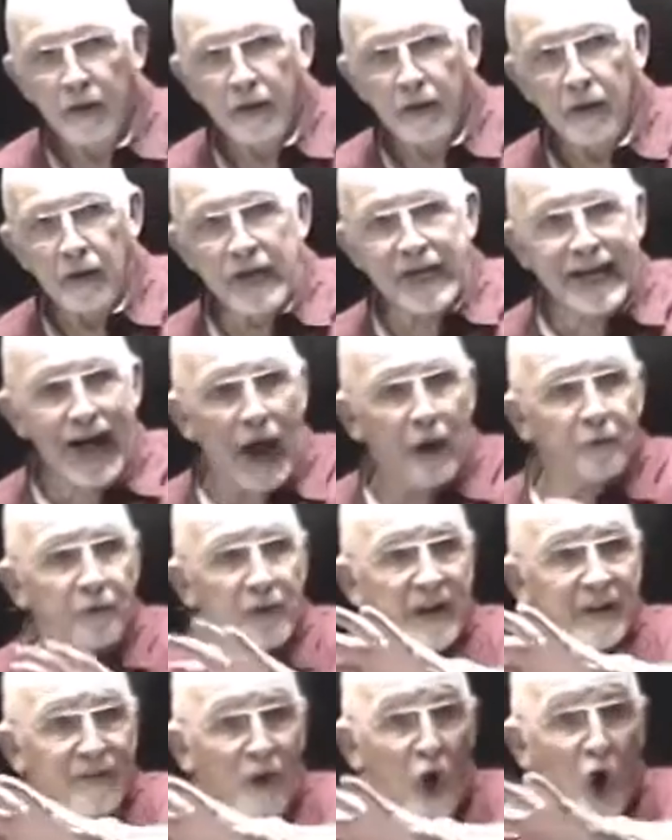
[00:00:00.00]
He got rid
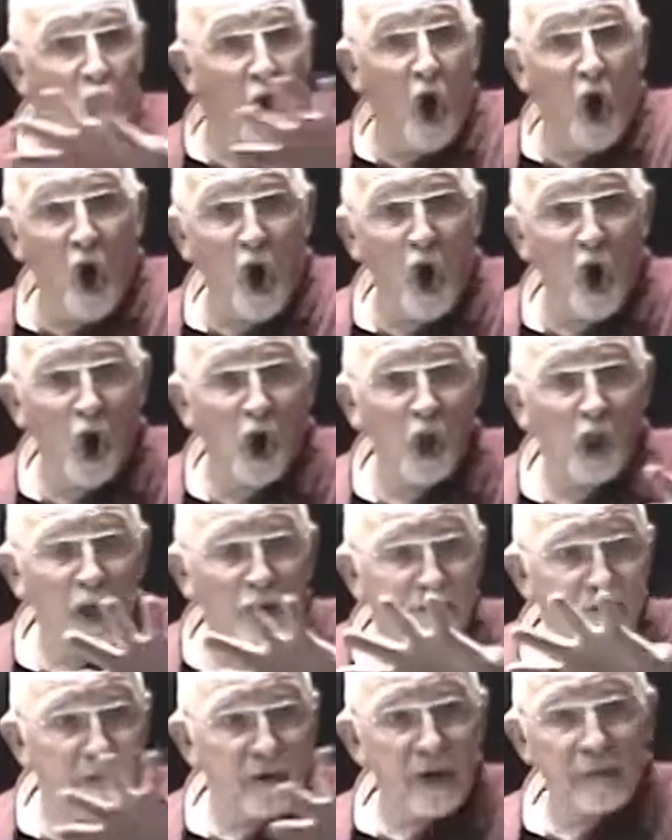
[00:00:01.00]
of all of
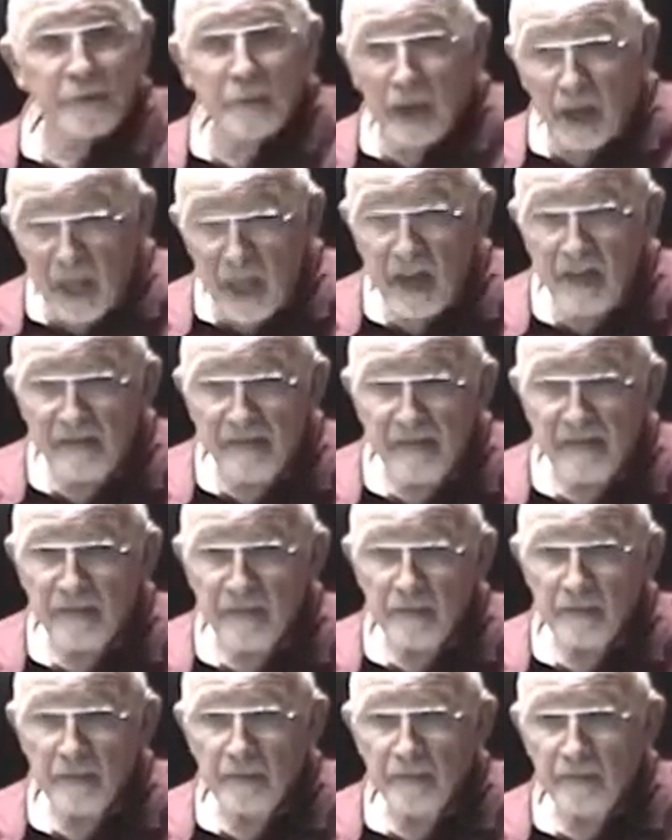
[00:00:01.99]
their unbelief.
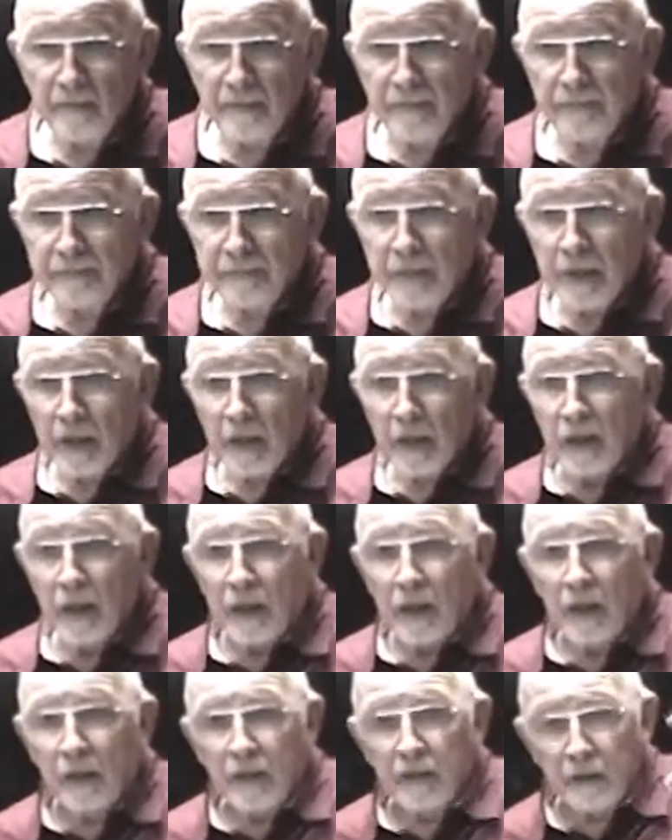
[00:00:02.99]

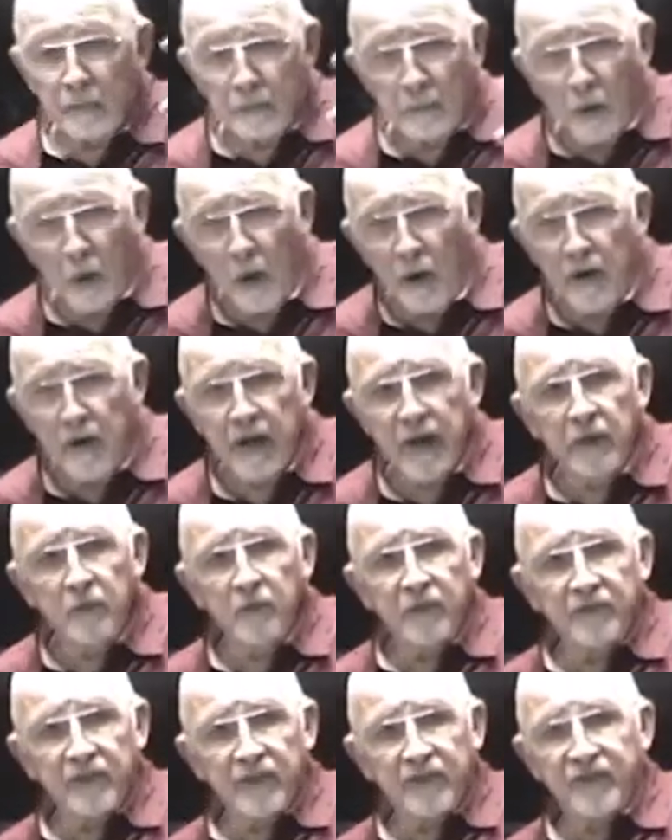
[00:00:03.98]
The mourning
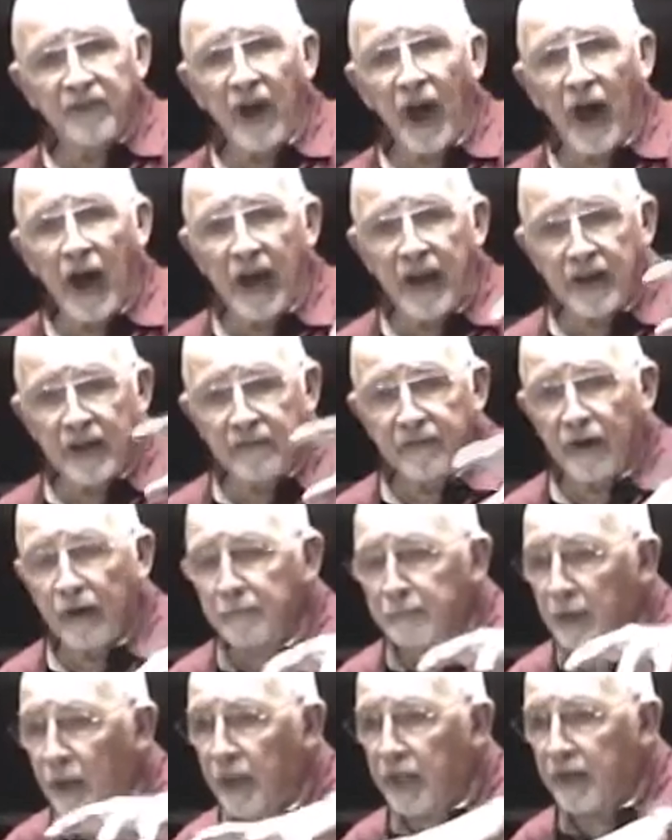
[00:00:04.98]
was a sign of
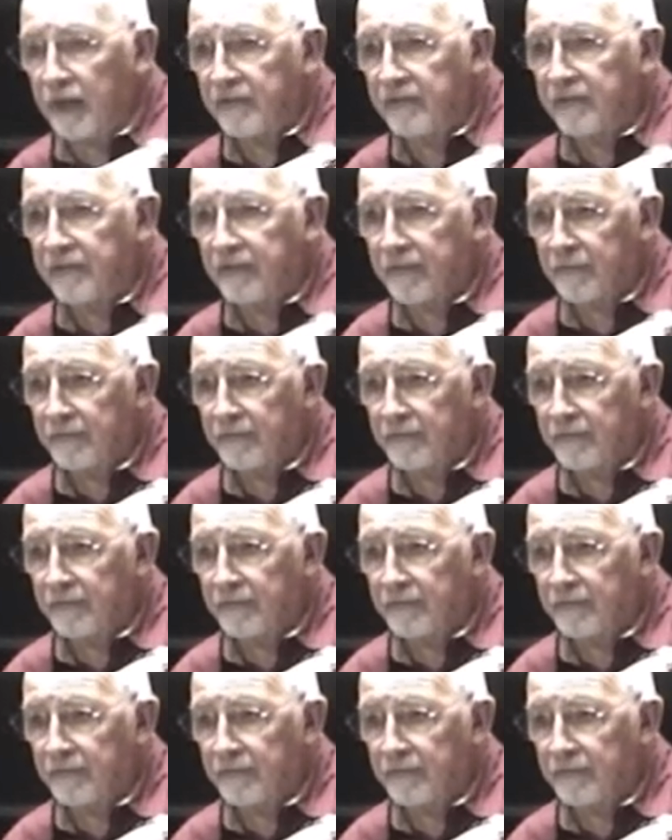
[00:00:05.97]
unbelief.